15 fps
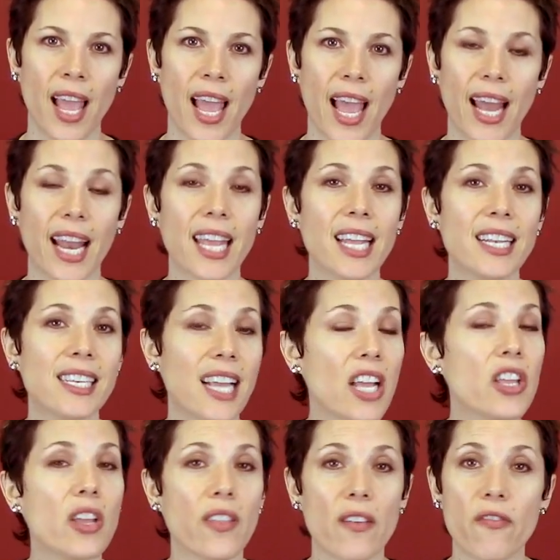And I can
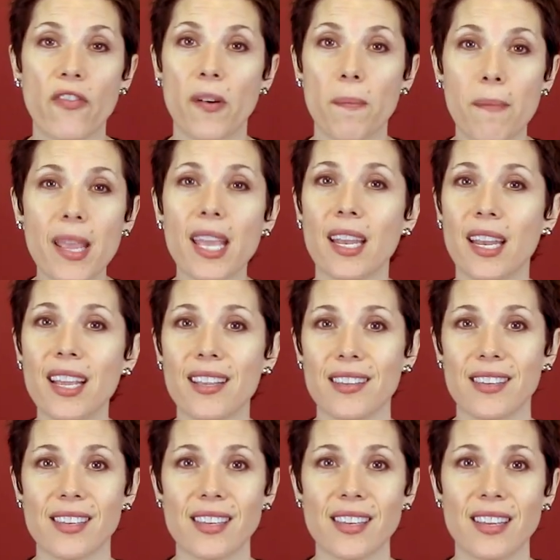tell you that for me it
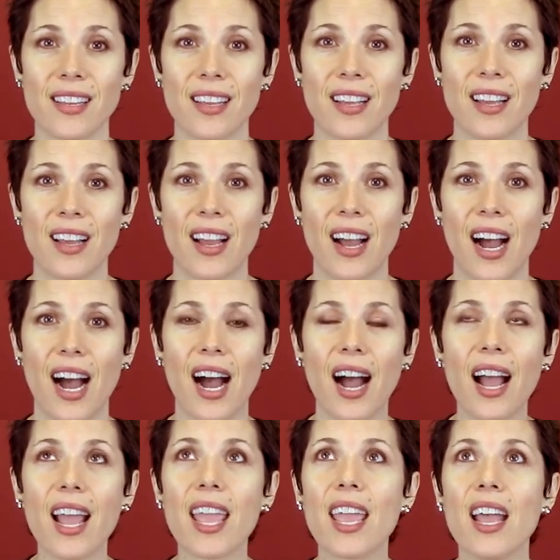is.
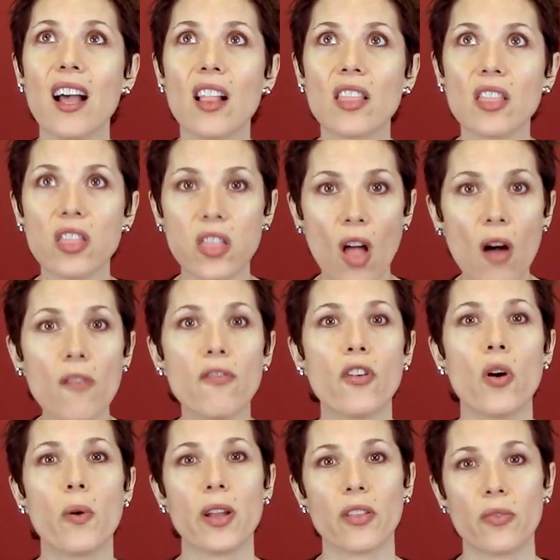I love
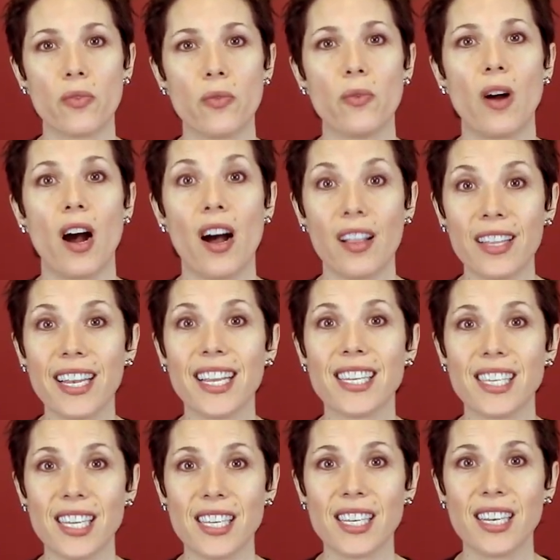going through holiday
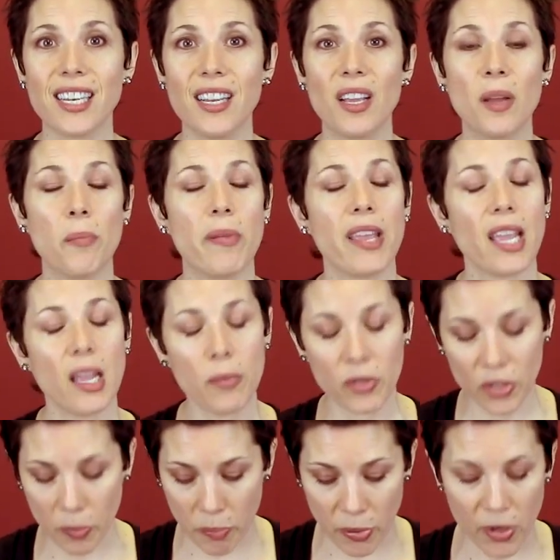season, being able
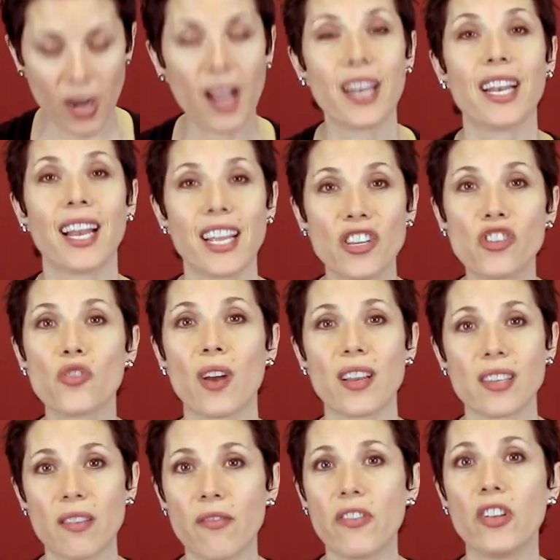to put on a nice
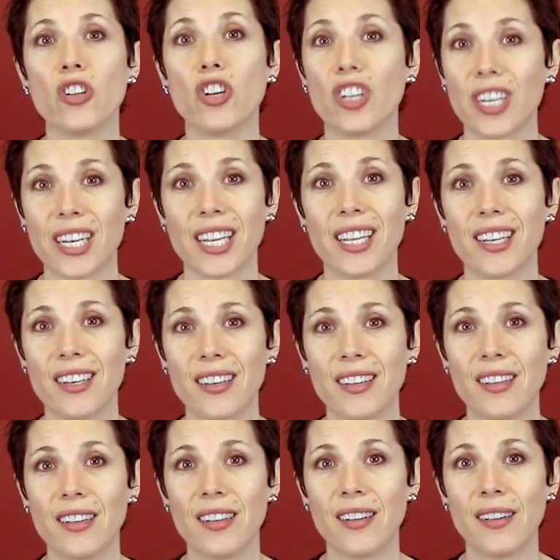dress and feel good in it.
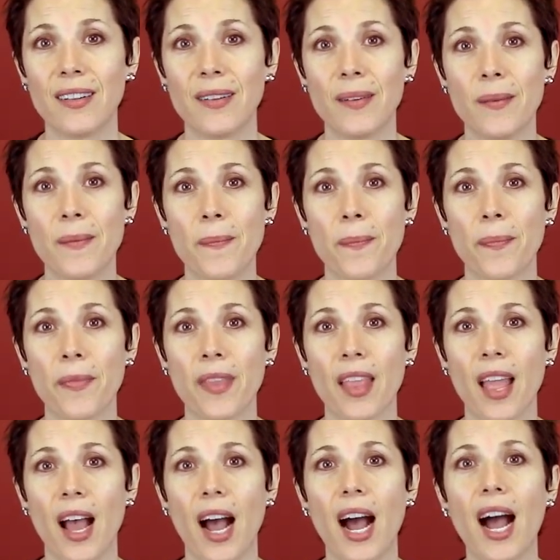
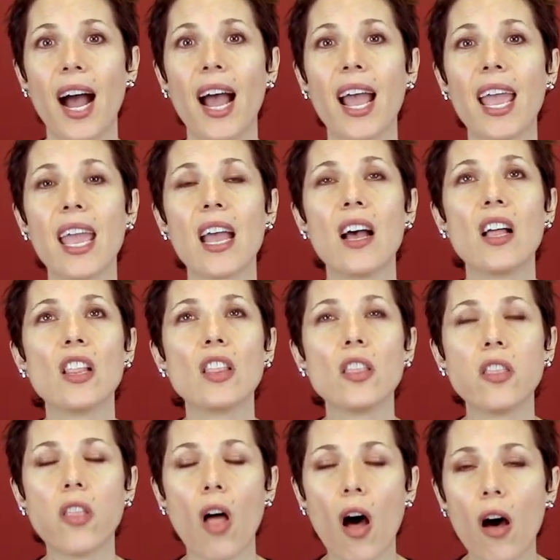I
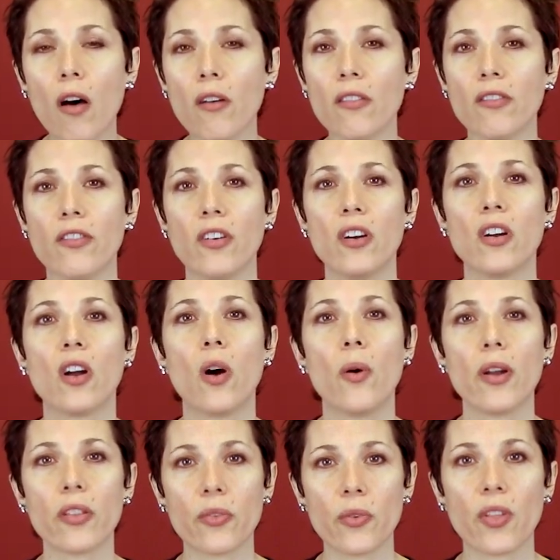love
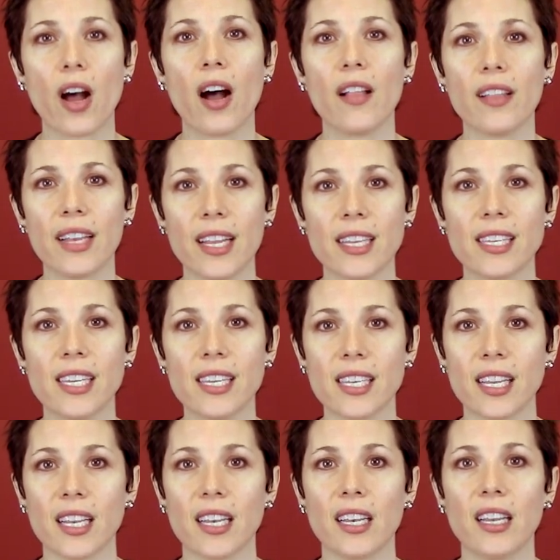going through the holiday
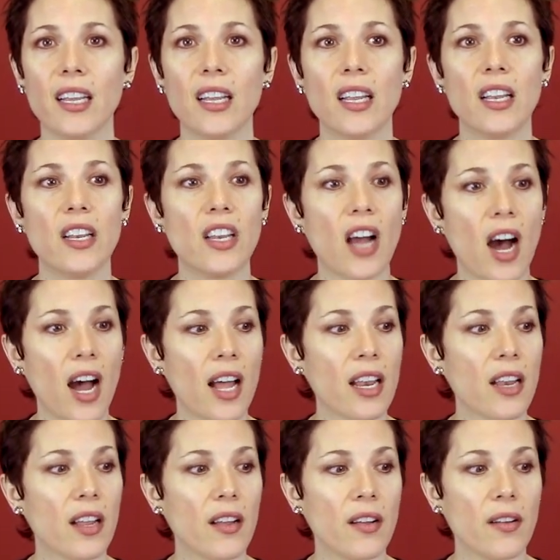season,
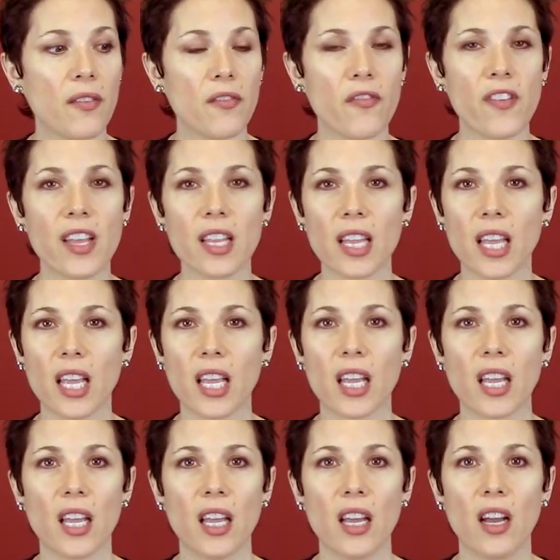not
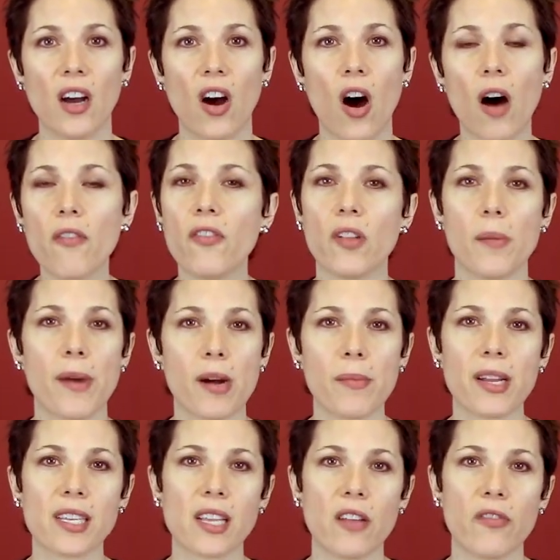feeling awful about
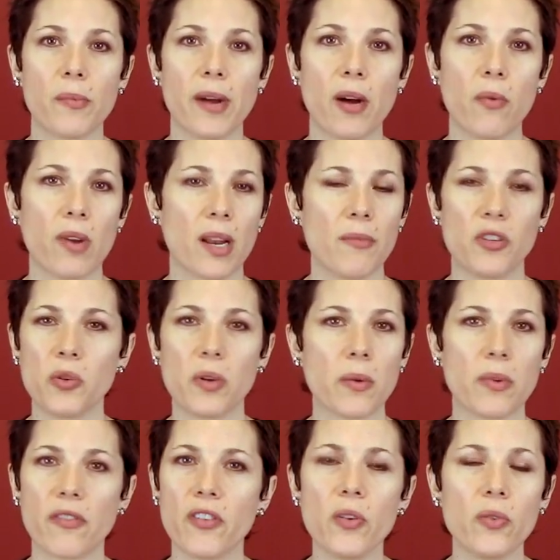myself about what I'm doing
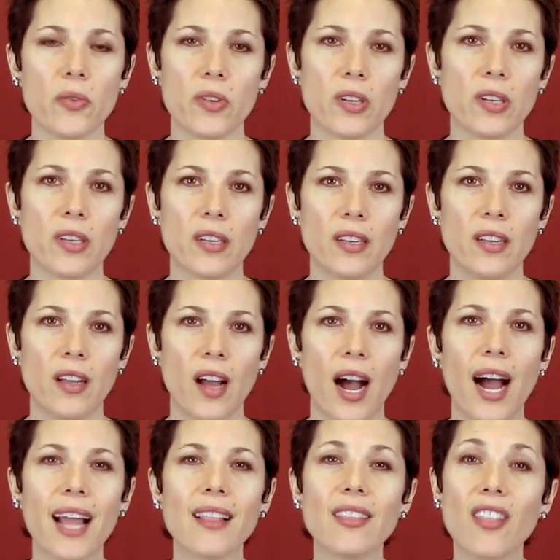with food.
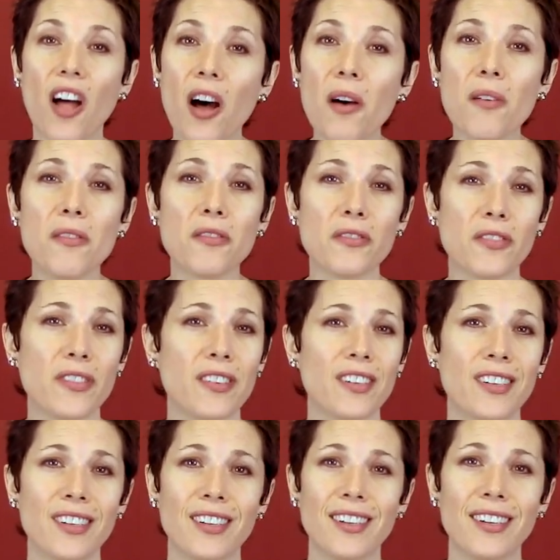I love
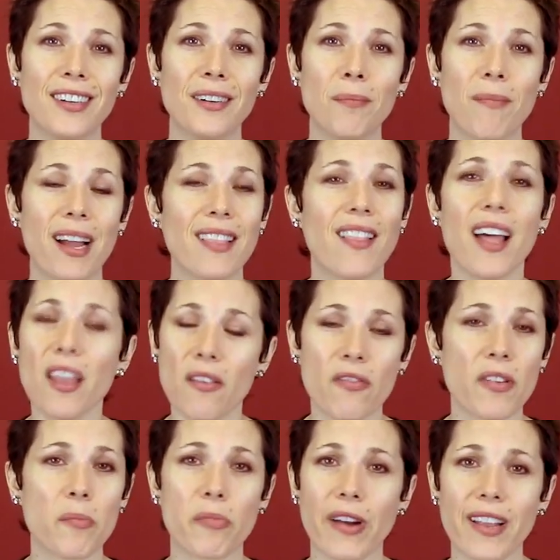my life
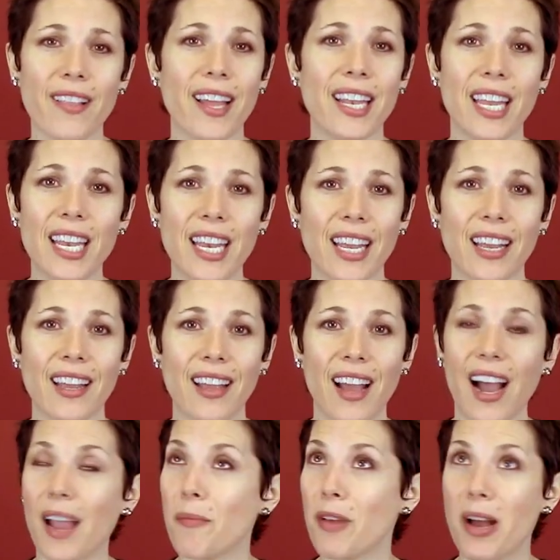and bright line eating.
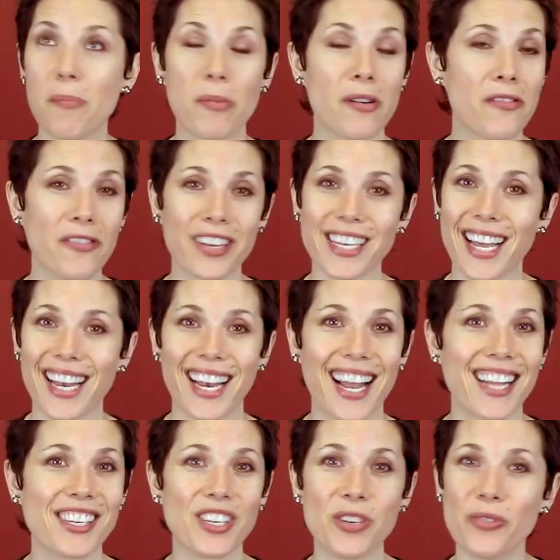I'm not perfect at it,
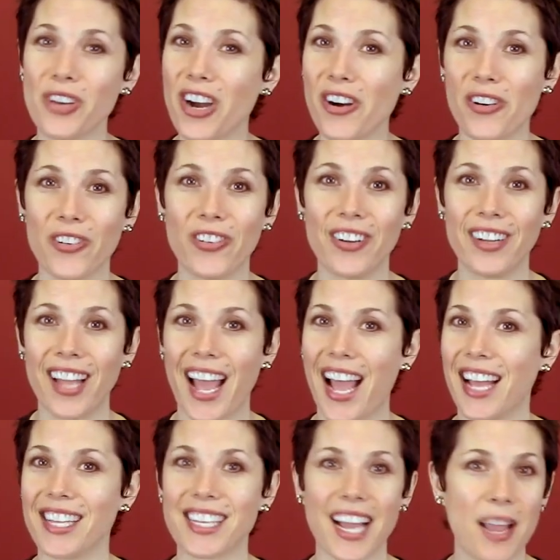as you know
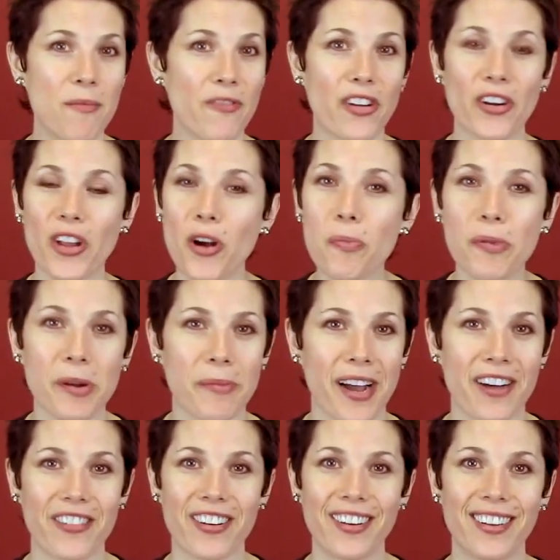as I'm very open
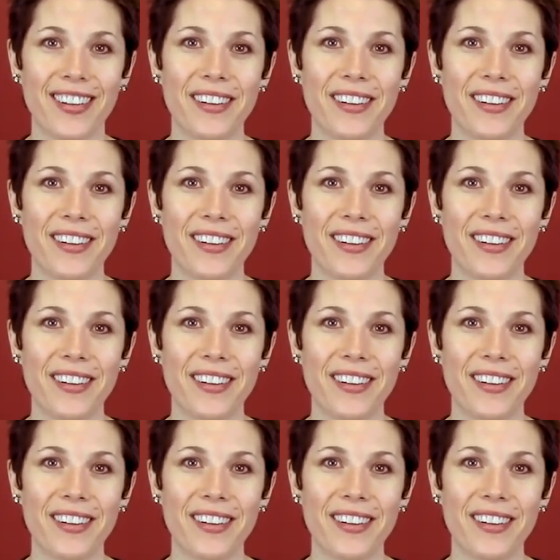about.